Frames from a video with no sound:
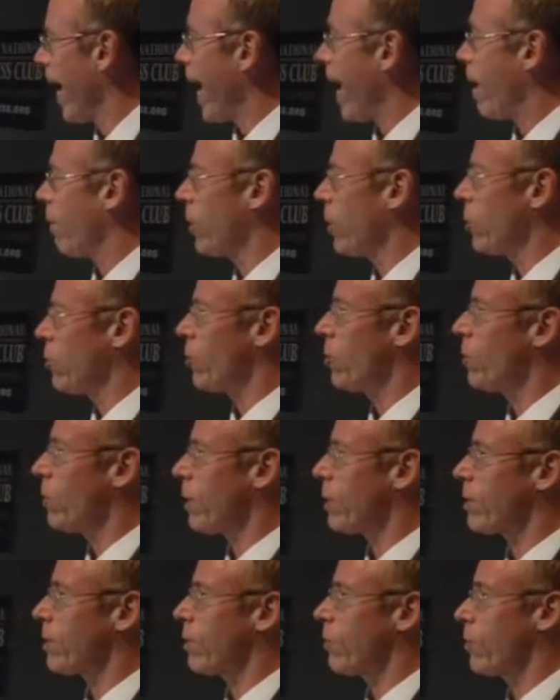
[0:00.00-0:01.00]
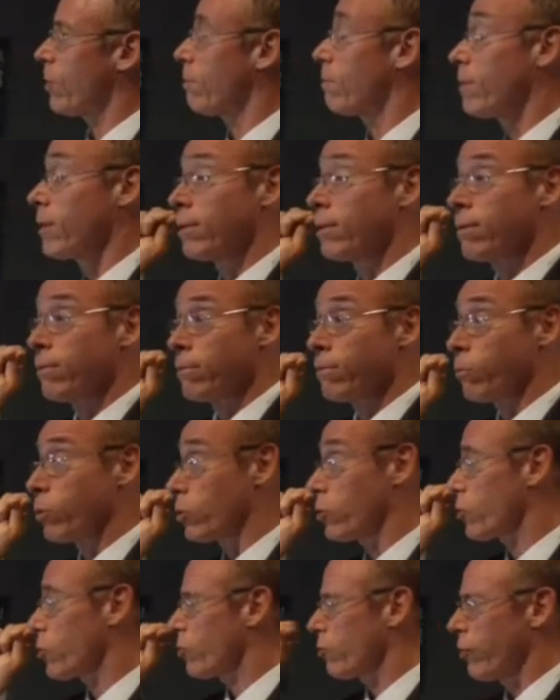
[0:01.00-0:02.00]
and we do it so we're
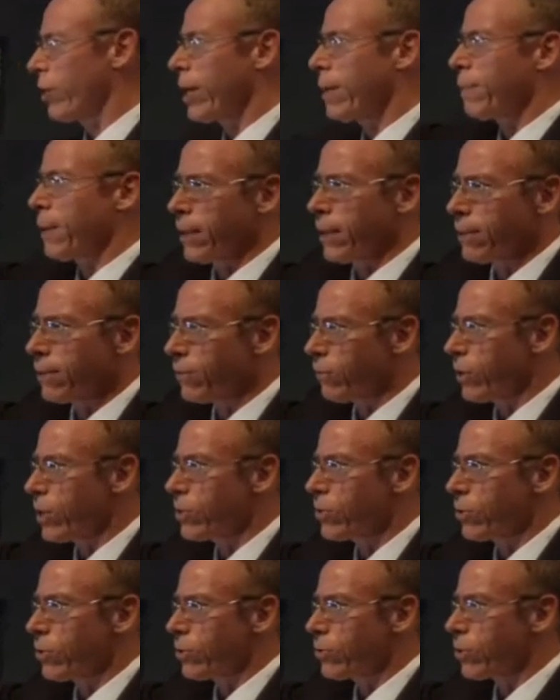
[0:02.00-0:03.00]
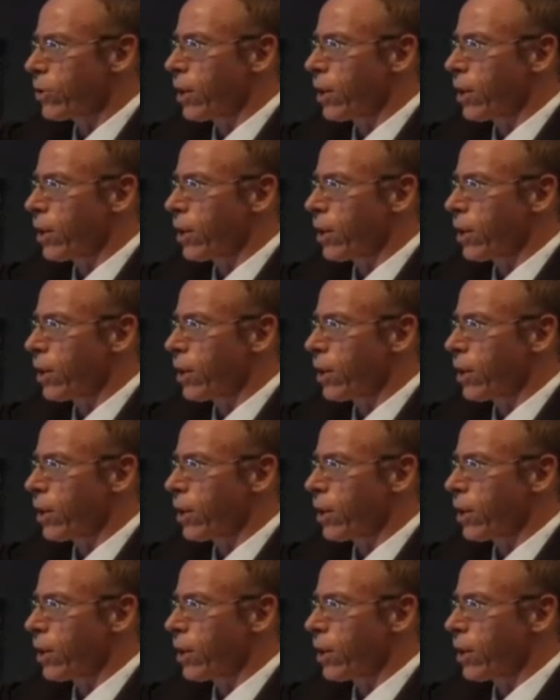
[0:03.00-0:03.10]
streaming the research